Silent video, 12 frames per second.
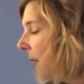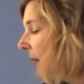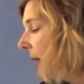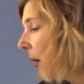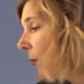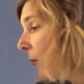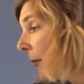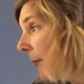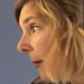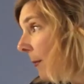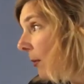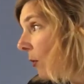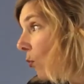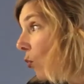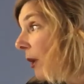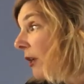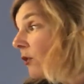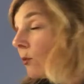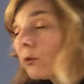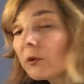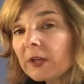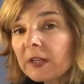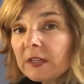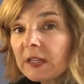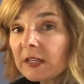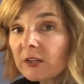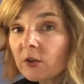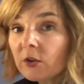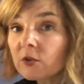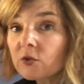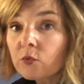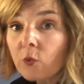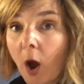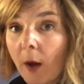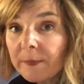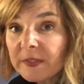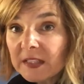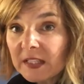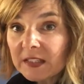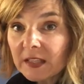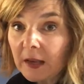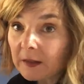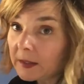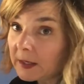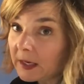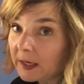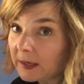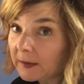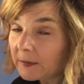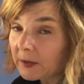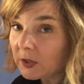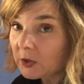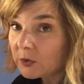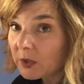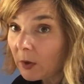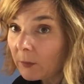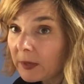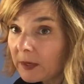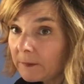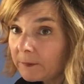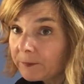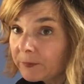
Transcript: Now remember, which word ending drops the silent E? Can you tell me?